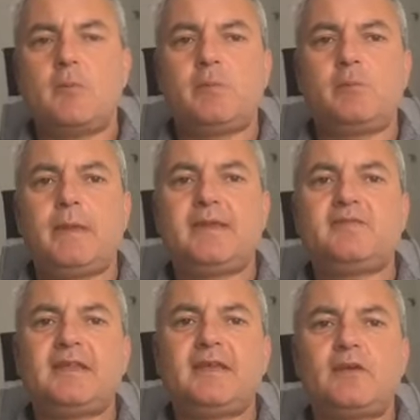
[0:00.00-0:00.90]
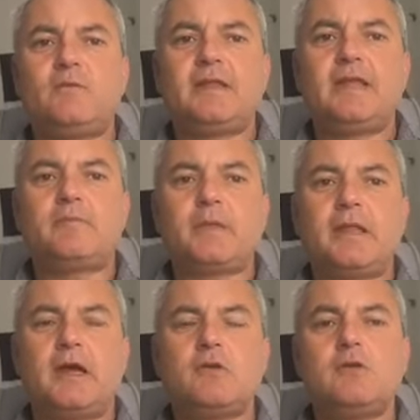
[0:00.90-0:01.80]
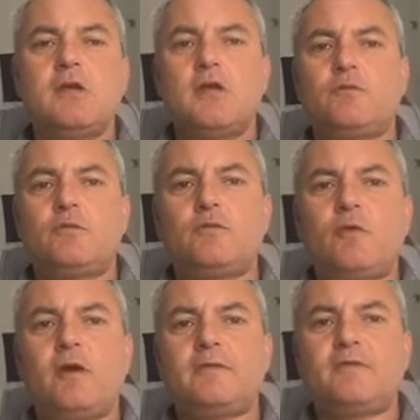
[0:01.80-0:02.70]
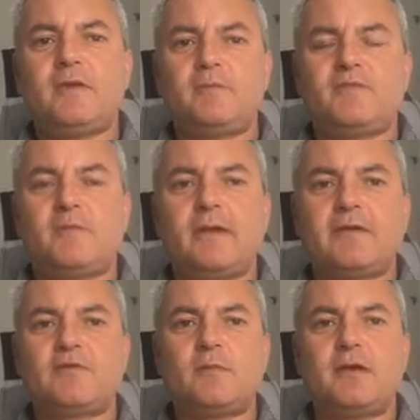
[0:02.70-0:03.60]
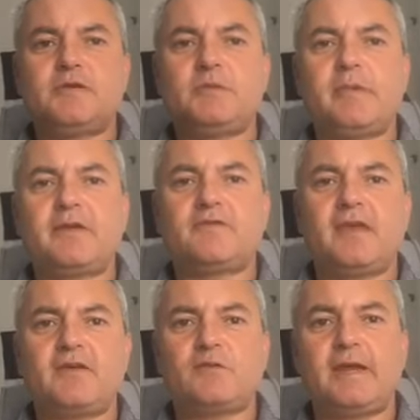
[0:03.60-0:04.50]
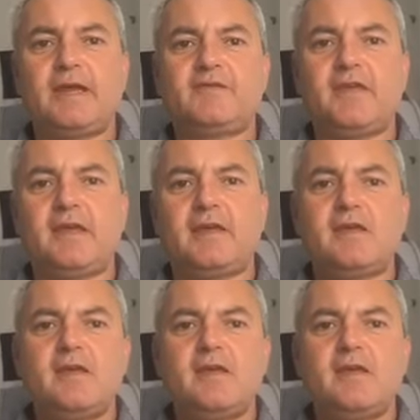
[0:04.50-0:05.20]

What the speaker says: please click on the link below for 5 tips to maximise your biggest tax-free asset.